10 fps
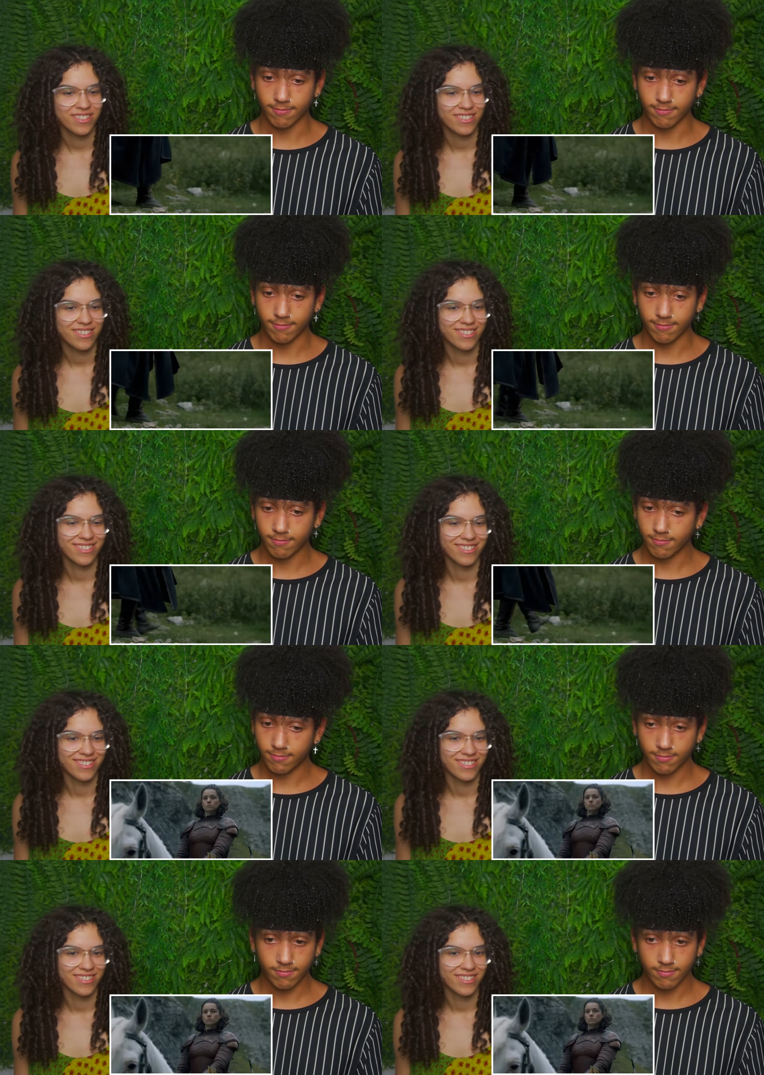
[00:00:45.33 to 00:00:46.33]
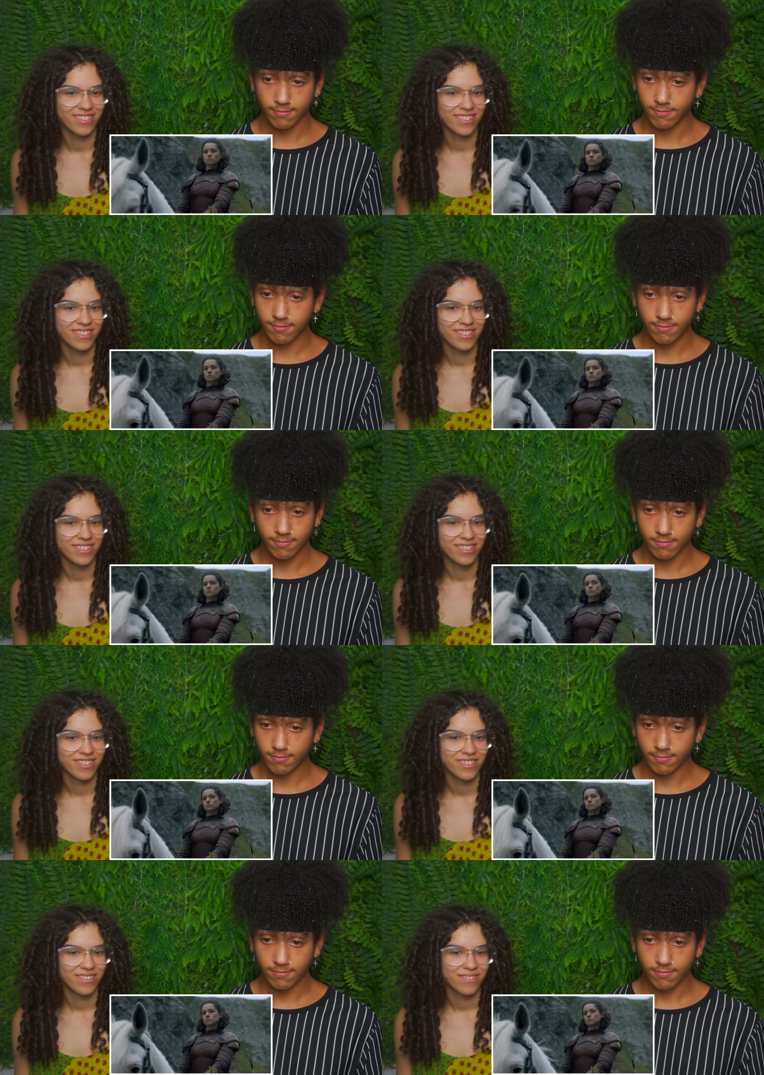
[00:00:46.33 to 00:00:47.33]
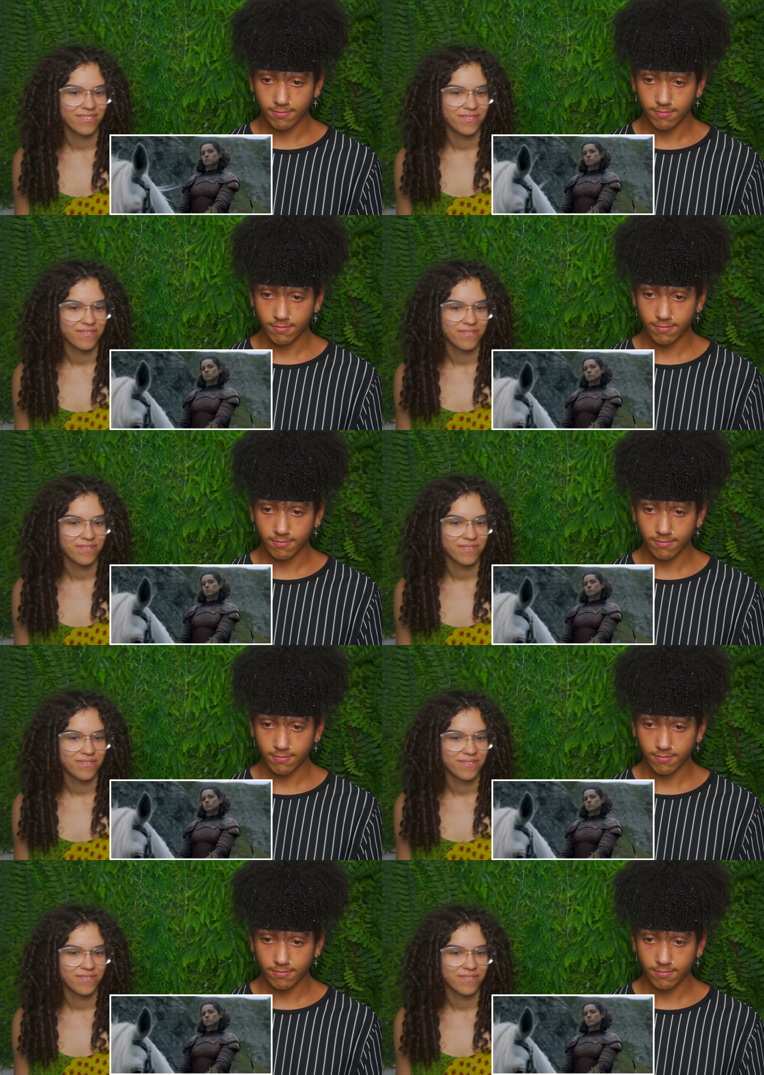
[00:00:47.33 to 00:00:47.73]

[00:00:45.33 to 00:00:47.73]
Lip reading: Nothing is said.